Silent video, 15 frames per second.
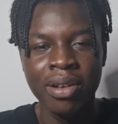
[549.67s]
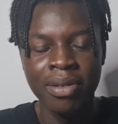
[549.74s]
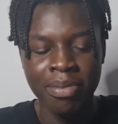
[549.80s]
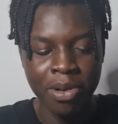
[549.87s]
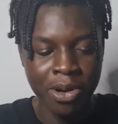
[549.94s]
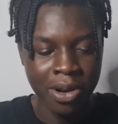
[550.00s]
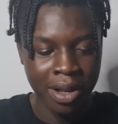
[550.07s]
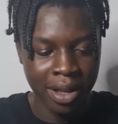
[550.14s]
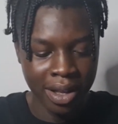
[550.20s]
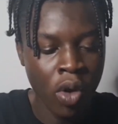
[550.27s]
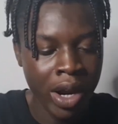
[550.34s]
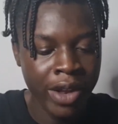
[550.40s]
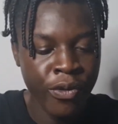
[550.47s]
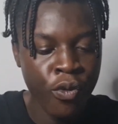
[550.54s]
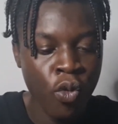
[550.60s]
Boy,
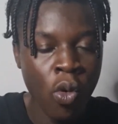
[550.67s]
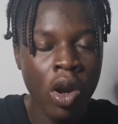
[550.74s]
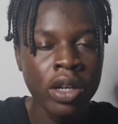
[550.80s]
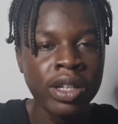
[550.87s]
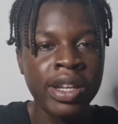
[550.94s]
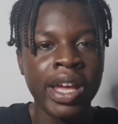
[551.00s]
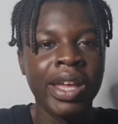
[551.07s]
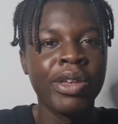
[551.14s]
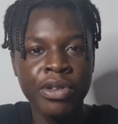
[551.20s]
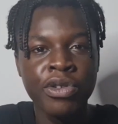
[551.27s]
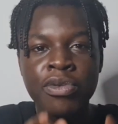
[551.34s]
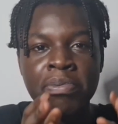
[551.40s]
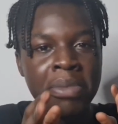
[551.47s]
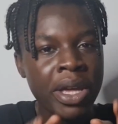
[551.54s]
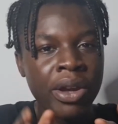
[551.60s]
what if one day you
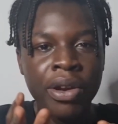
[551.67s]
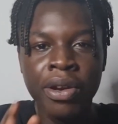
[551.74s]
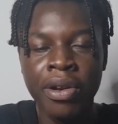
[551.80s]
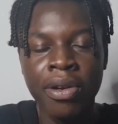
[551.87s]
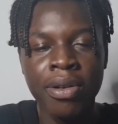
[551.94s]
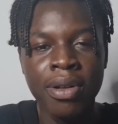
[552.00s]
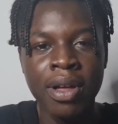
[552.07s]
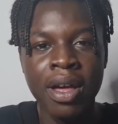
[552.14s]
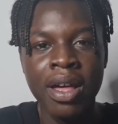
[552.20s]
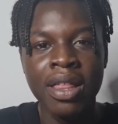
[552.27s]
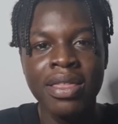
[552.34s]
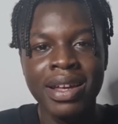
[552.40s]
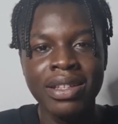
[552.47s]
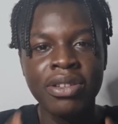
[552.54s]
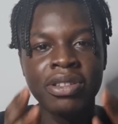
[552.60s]
meet a girl
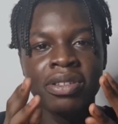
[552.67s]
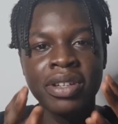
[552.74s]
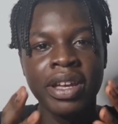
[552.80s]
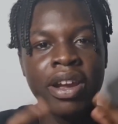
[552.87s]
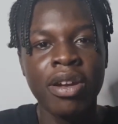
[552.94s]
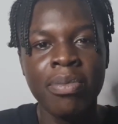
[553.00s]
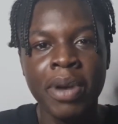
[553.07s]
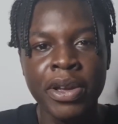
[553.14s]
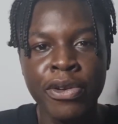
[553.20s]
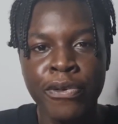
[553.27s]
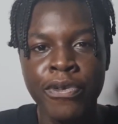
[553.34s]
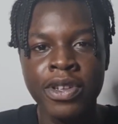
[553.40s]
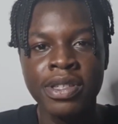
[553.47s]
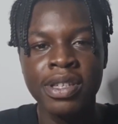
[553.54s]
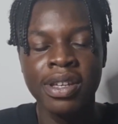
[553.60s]
that doesn't care about your
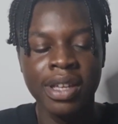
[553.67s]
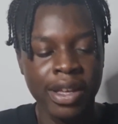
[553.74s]
physique?